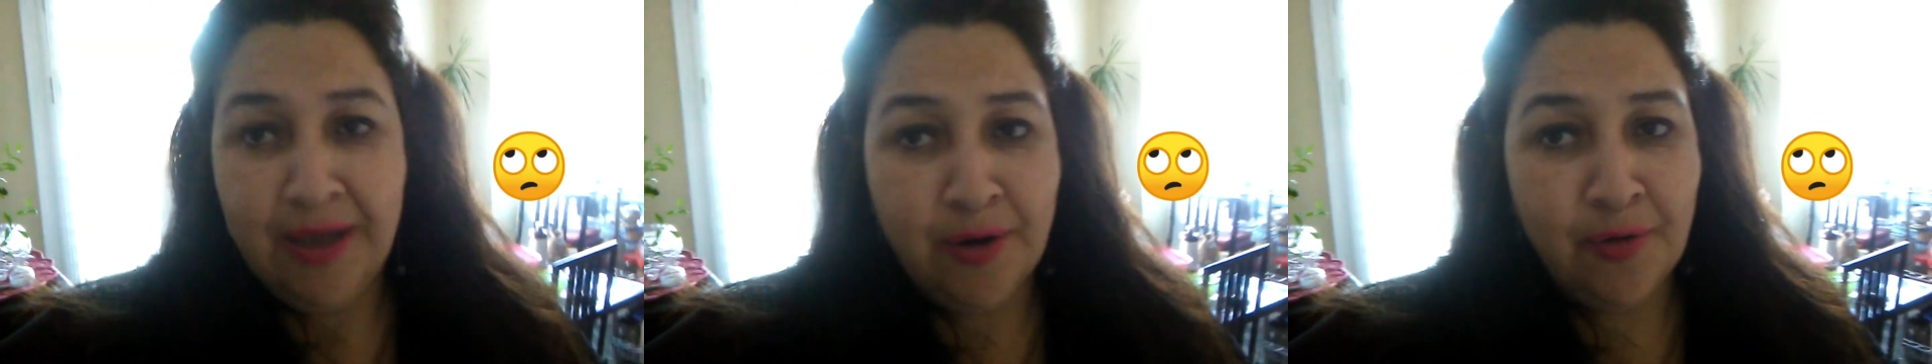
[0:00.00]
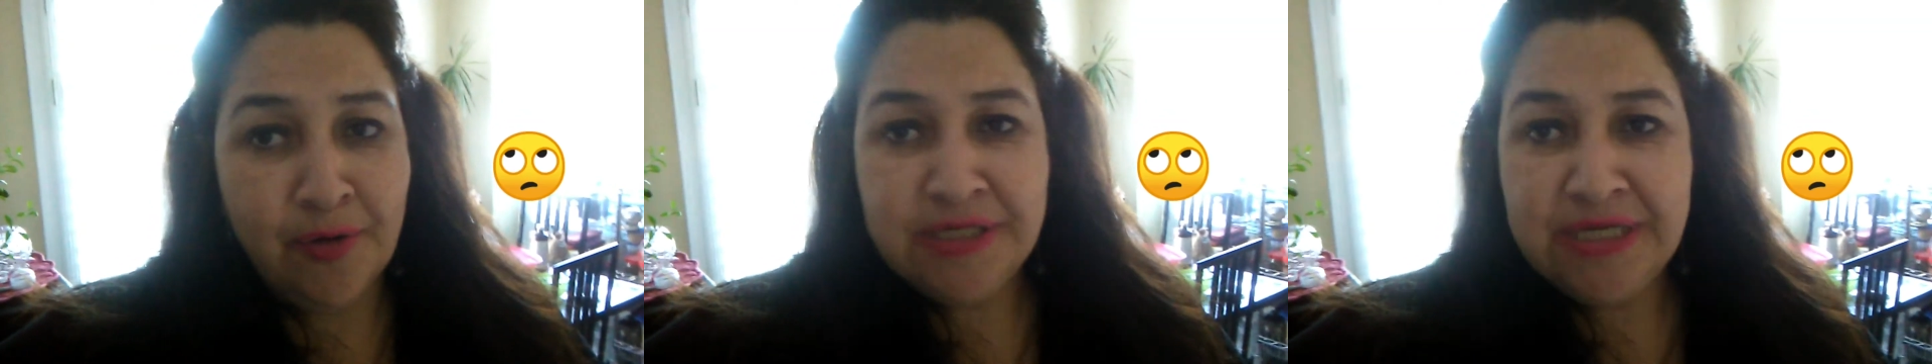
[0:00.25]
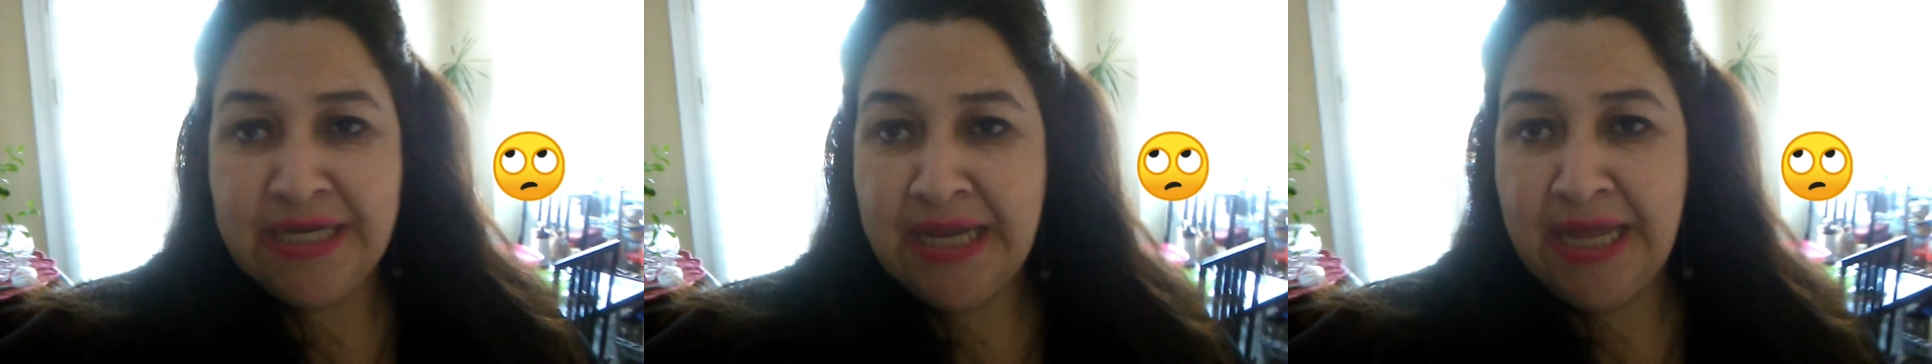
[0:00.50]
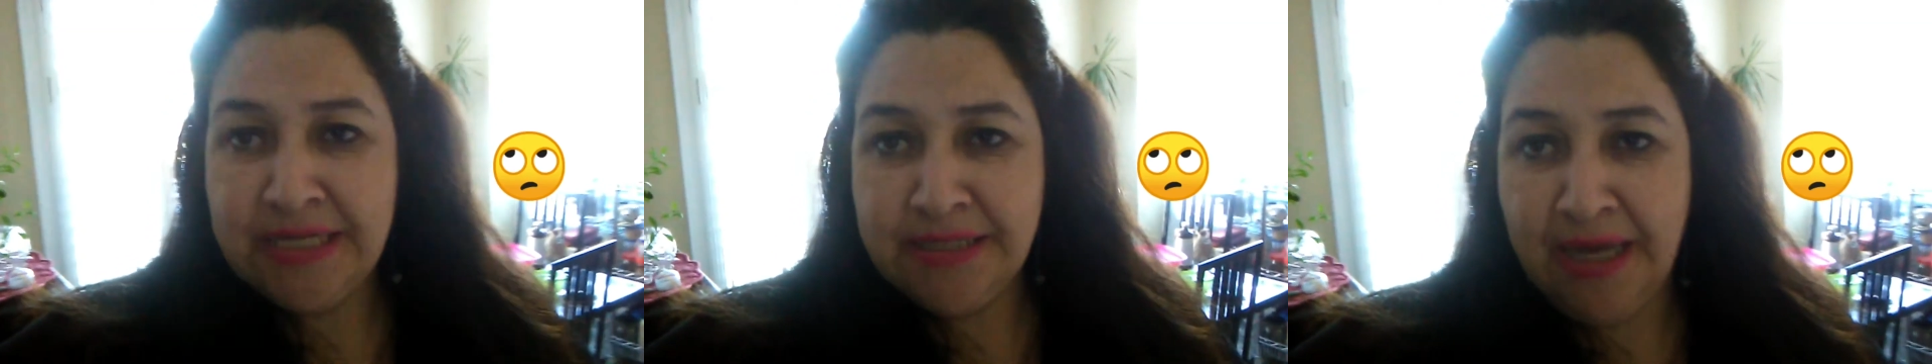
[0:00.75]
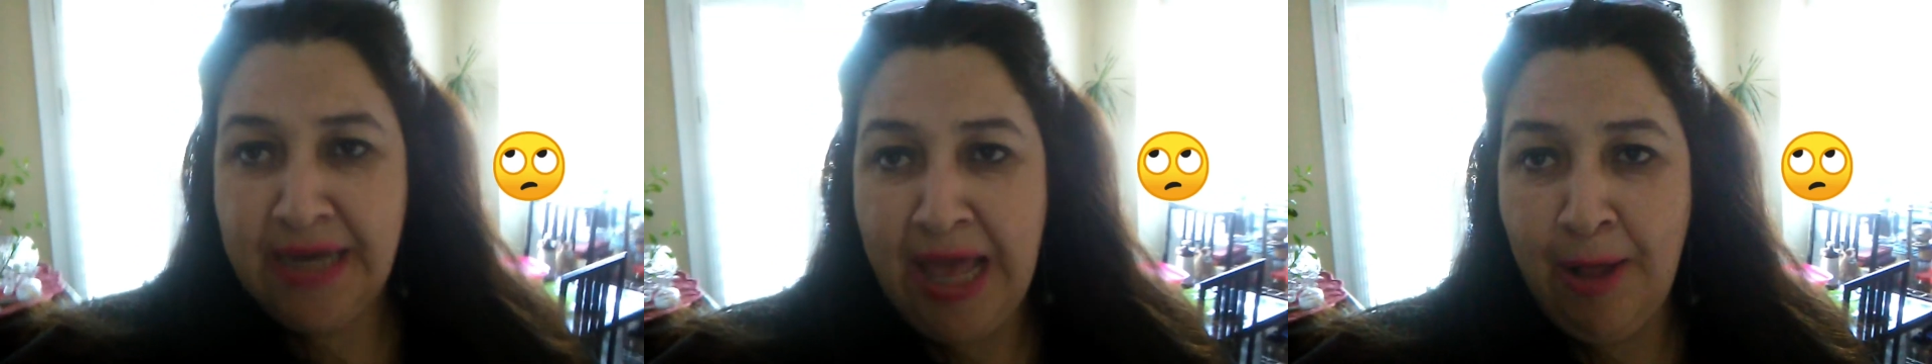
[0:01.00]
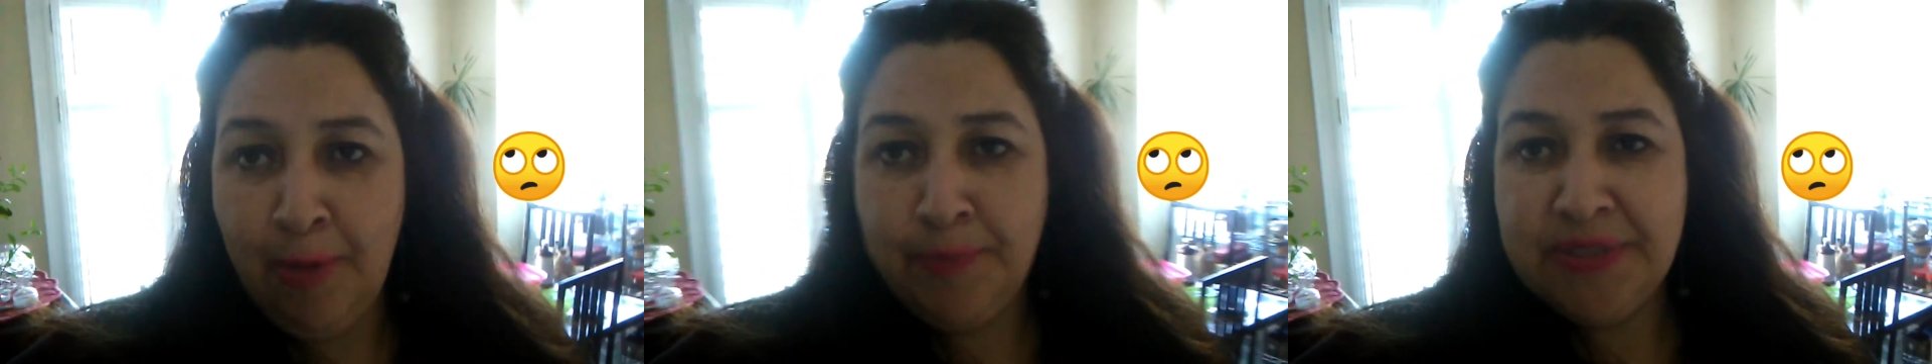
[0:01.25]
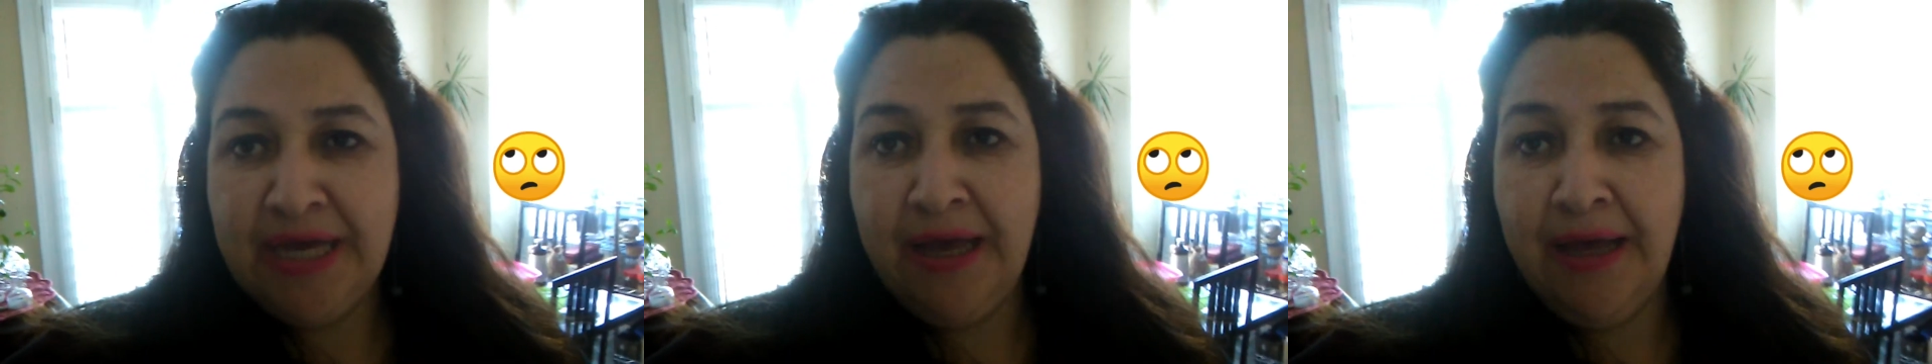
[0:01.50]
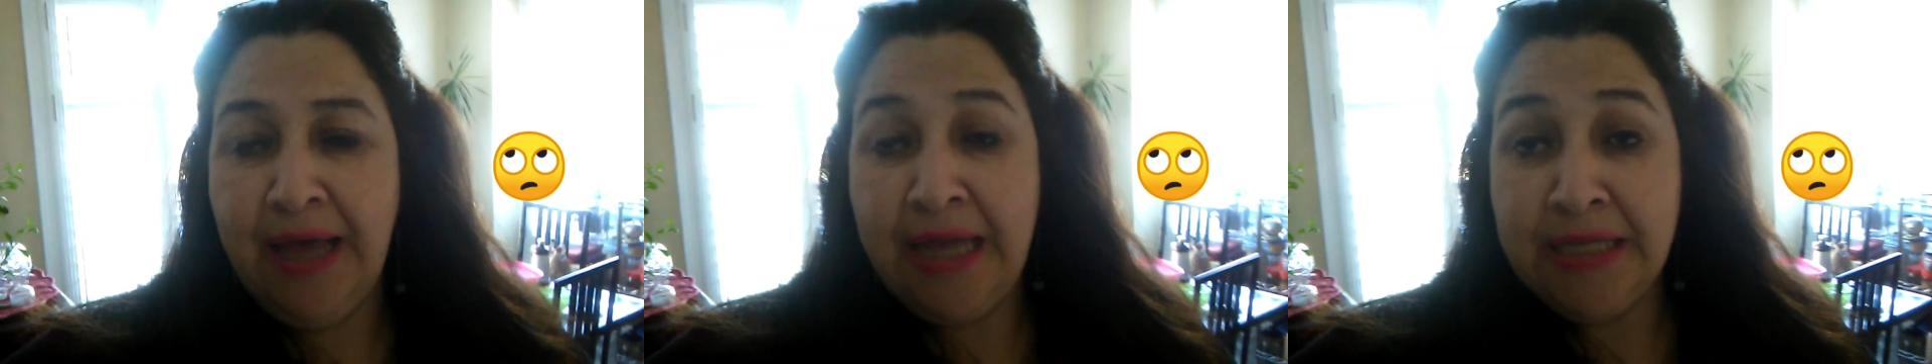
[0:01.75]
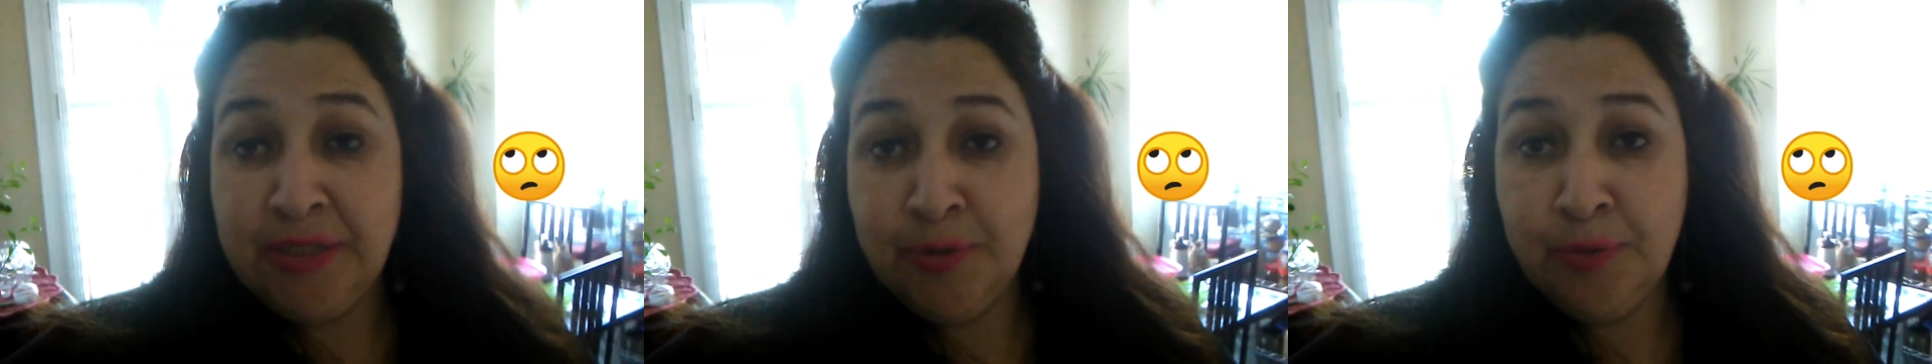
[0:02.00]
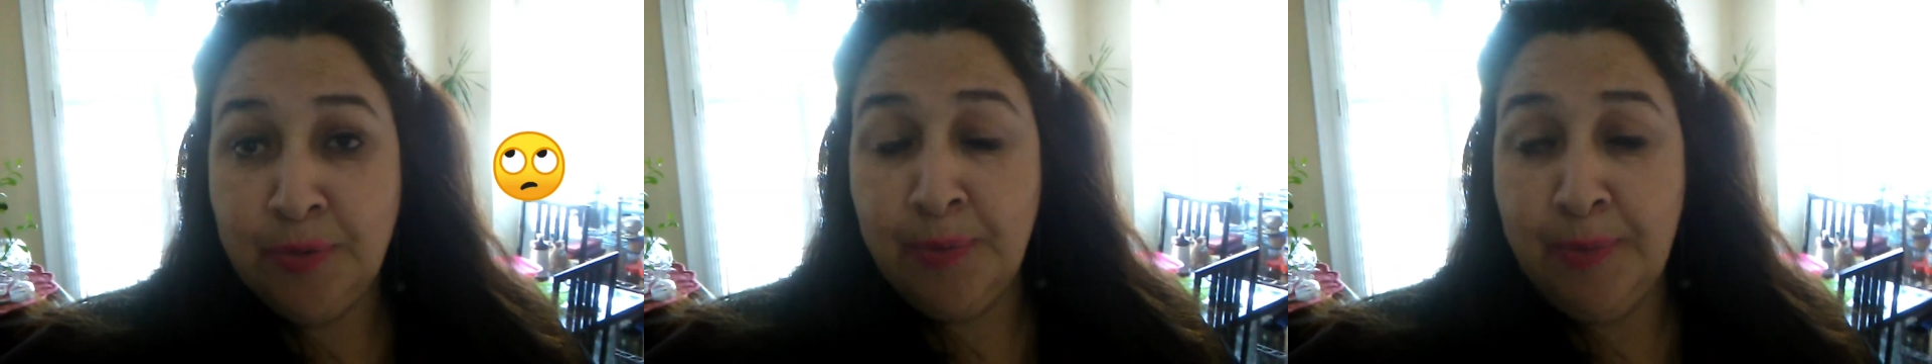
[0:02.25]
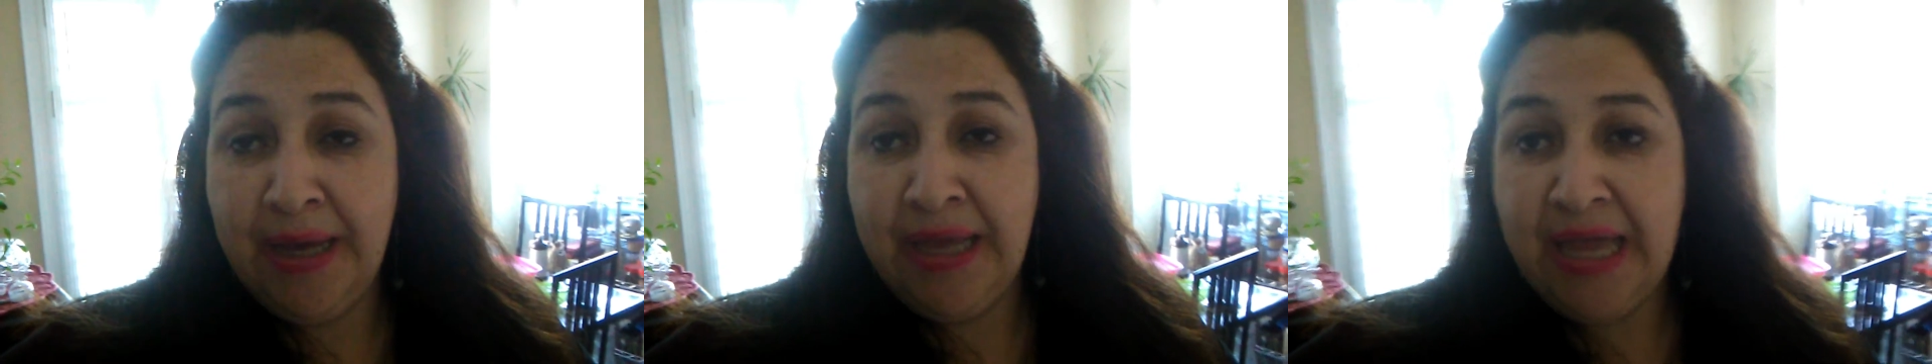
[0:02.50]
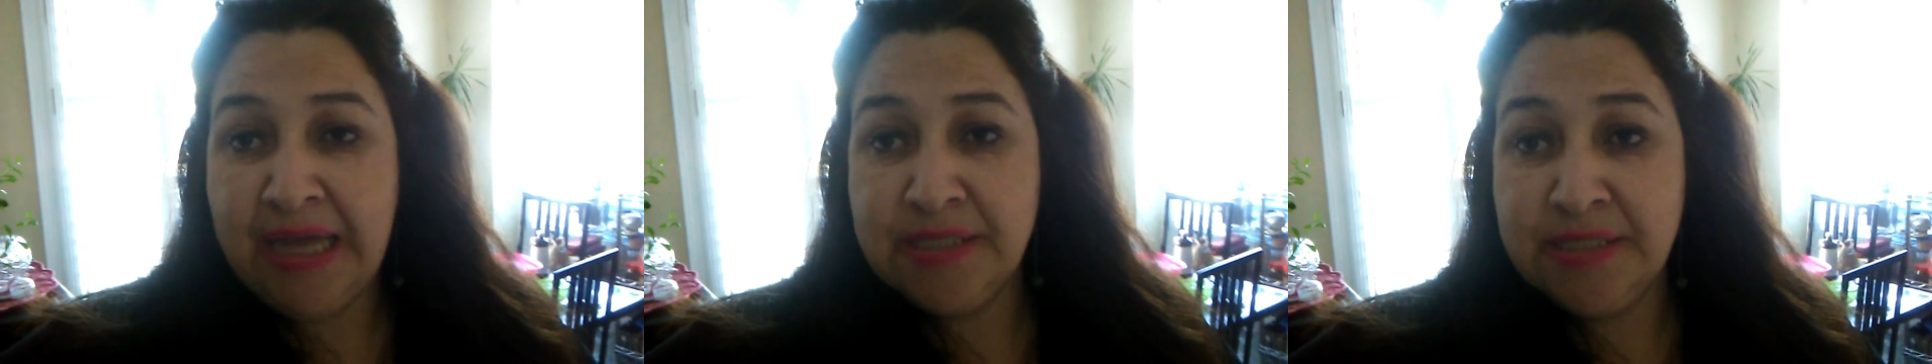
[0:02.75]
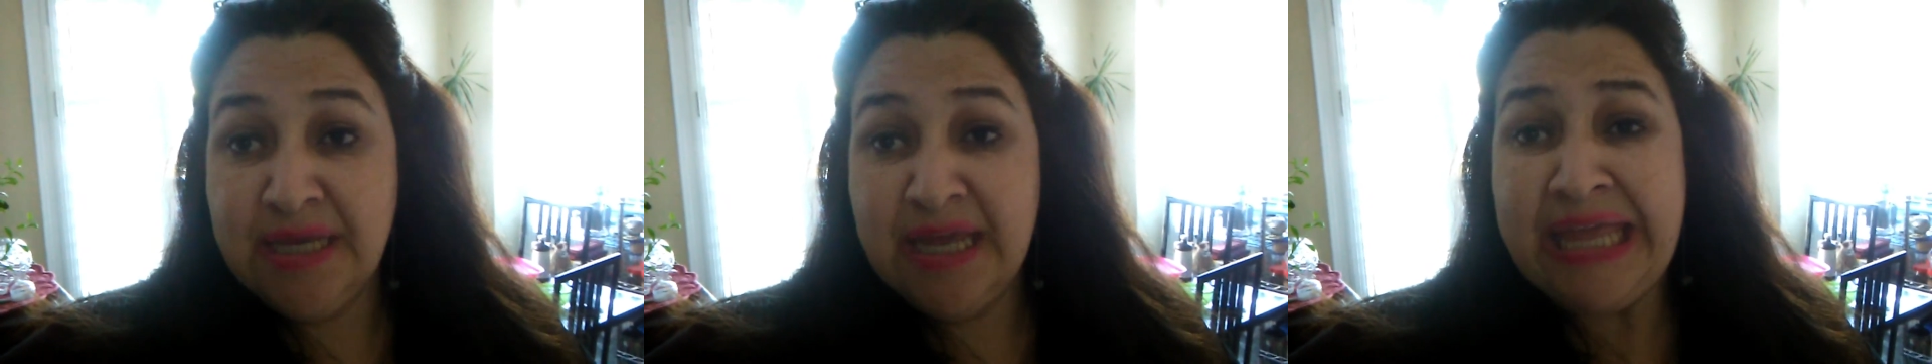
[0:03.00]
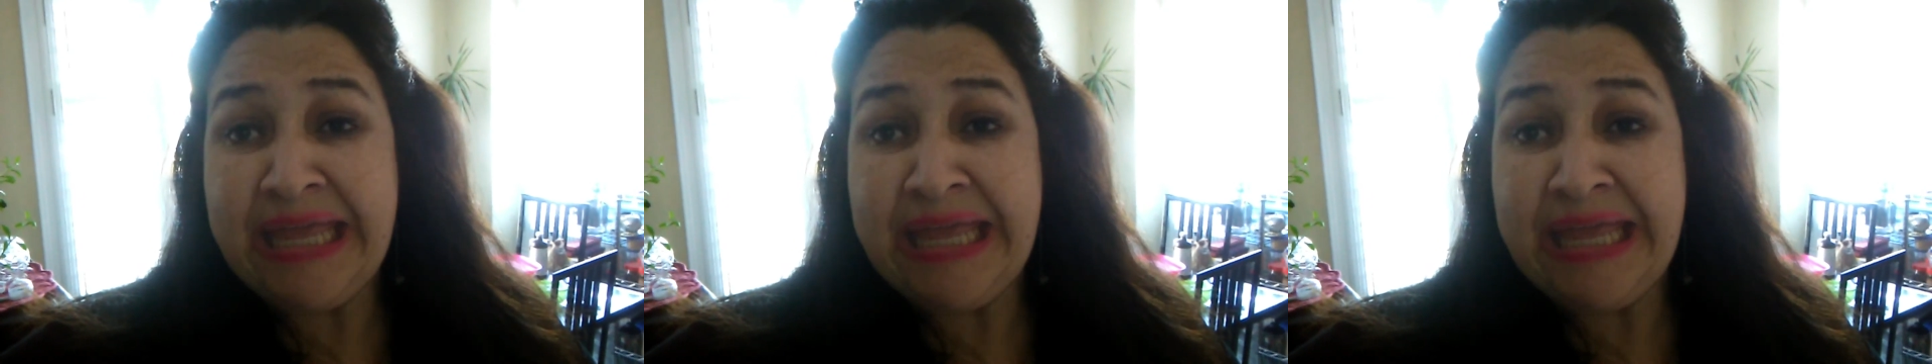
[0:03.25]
quarantine has not helped. Uh, I do my exercise.